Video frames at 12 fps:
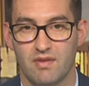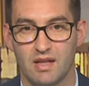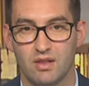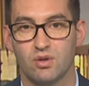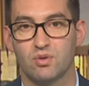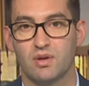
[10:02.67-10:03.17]
our
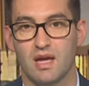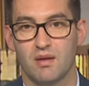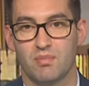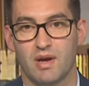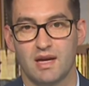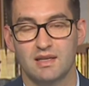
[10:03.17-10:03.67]
local
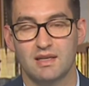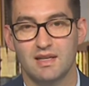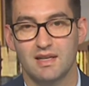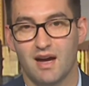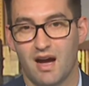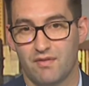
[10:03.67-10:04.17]
campaign.
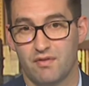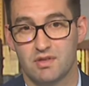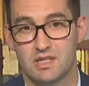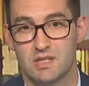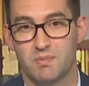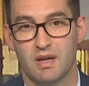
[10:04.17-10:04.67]
I've
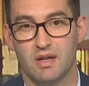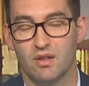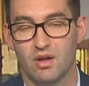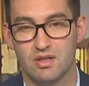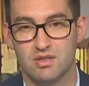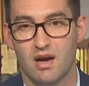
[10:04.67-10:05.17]
obviously spent a
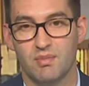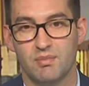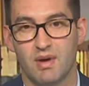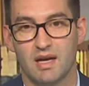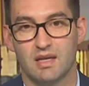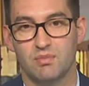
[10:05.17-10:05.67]
lot of time in
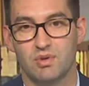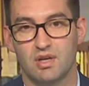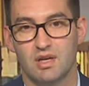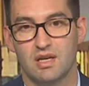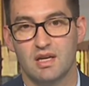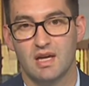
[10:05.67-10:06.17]
my
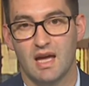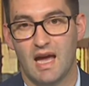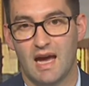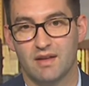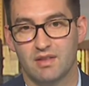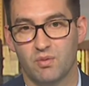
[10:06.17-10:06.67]
community
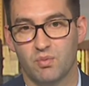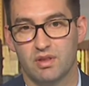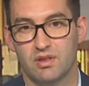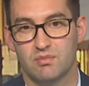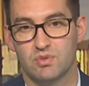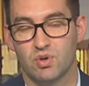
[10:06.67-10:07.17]
out there
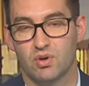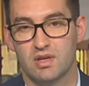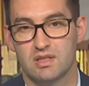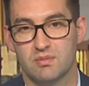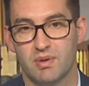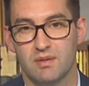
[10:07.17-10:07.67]
with them,
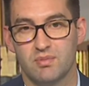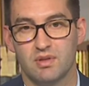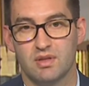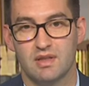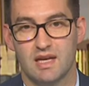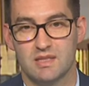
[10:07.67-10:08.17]
talking to
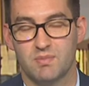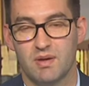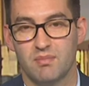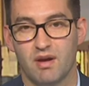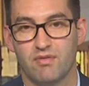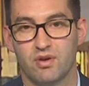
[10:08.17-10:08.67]
people, and that's
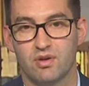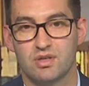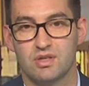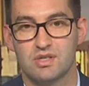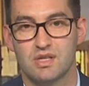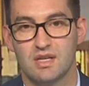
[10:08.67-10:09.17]
been my
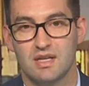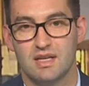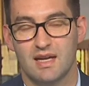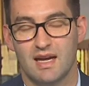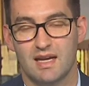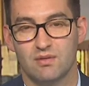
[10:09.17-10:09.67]
focus,
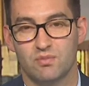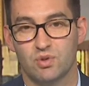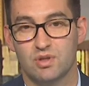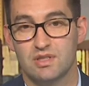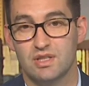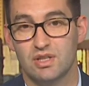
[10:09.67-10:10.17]
and we'll
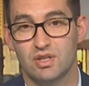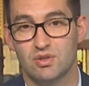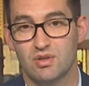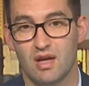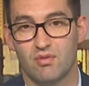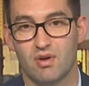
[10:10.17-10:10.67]
continue to
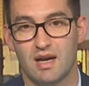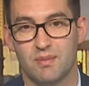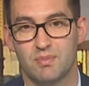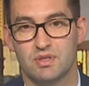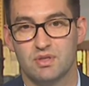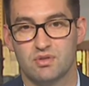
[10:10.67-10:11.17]
do that right
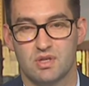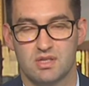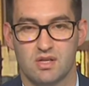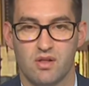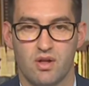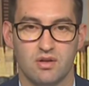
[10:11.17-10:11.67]
up until
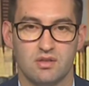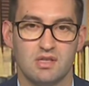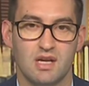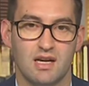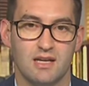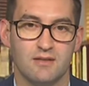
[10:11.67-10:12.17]
6 o'clock on Saturday.